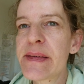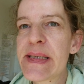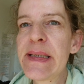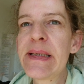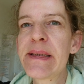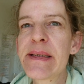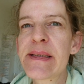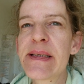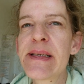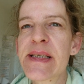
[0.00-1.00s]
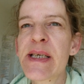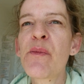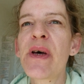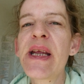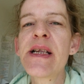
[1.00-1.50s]
till
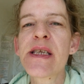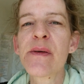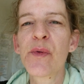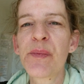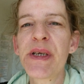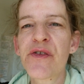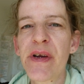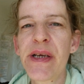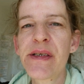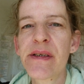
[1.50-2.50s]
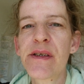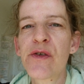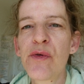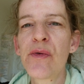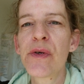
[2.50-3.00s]
someone else would be trained
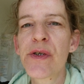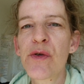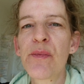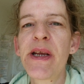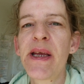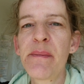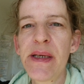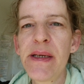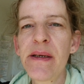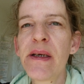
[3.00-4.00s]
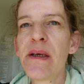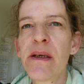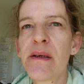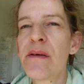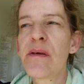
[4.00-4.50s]
to play me,
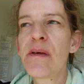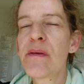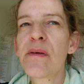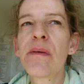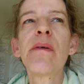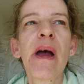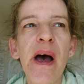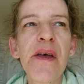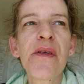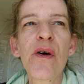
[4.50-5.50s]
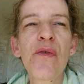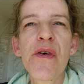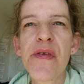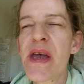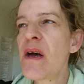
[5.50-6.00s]
either
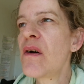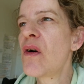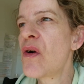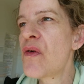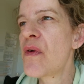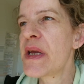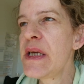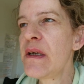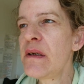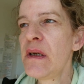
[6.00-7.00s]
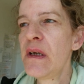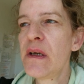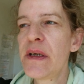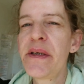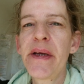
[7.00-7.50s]
over there or over here
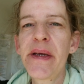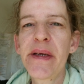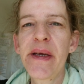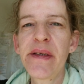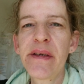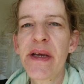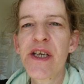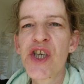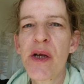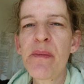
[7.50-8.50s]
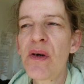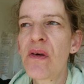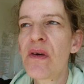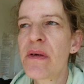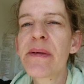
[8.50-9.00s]
in a chamber
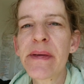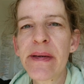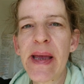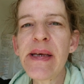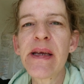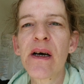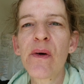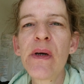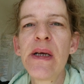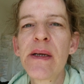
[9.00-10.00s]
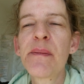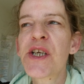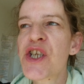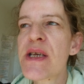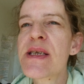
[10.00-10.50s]
or anyhow,
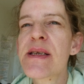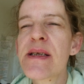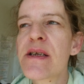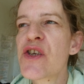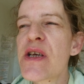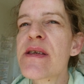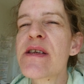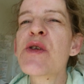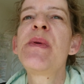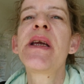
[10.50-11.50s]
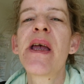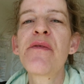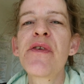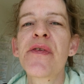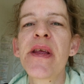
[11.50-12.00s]
but just speak
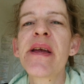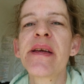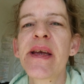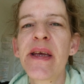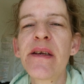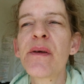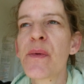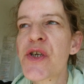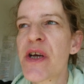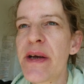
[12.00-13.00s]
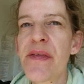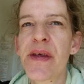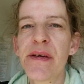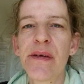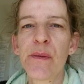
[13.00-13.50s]
everything again which I
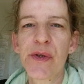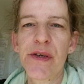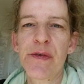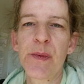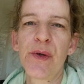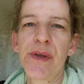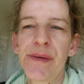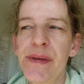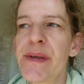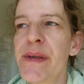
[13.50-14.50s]
then would have spoken.